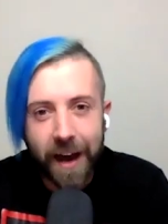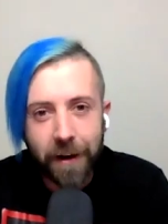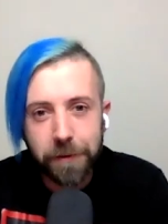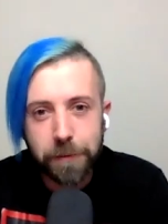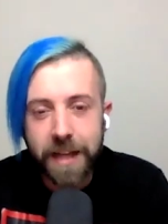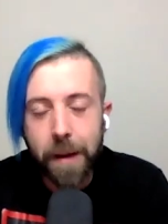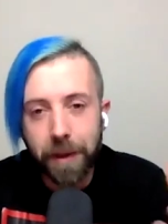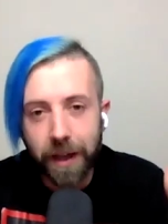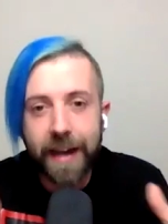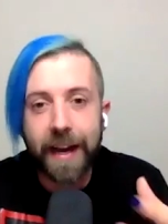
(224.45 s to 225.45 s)
How was that
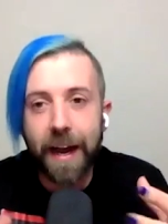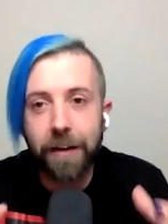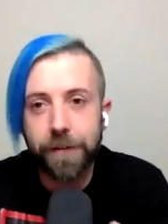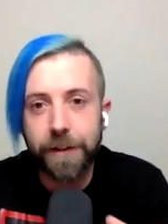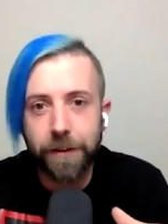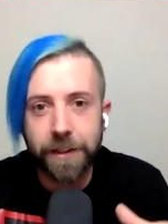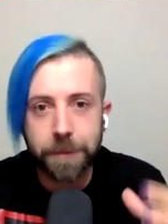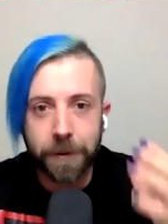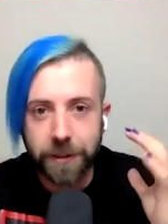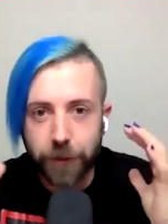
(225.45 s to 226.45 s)
playing out for you, I
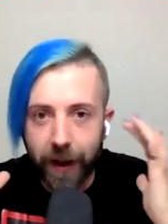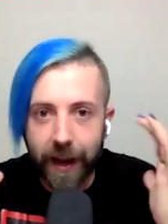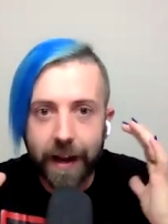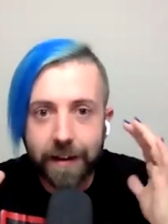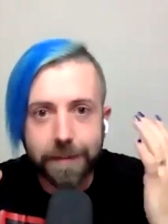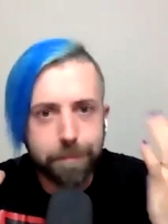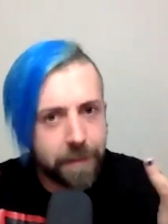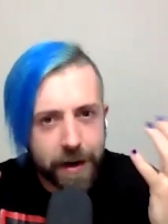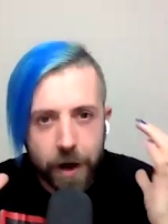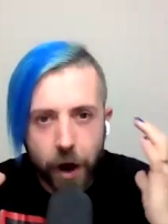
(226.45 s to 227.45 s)
suppose, in your head,
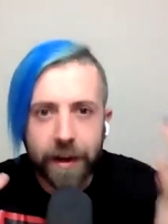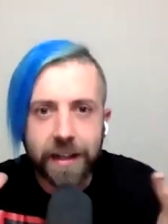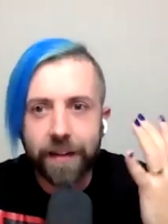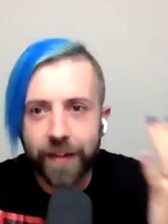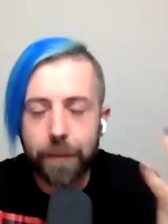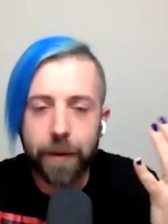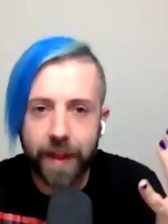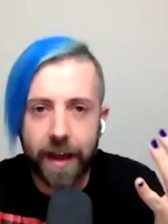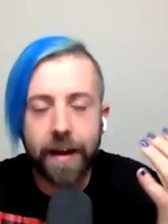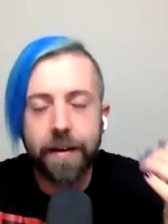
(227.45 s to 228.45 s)
knowing that they were
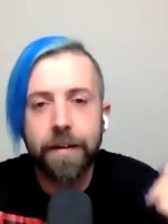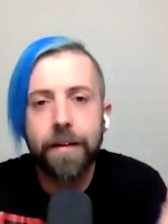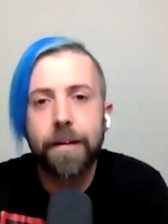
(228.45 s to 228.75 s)
there?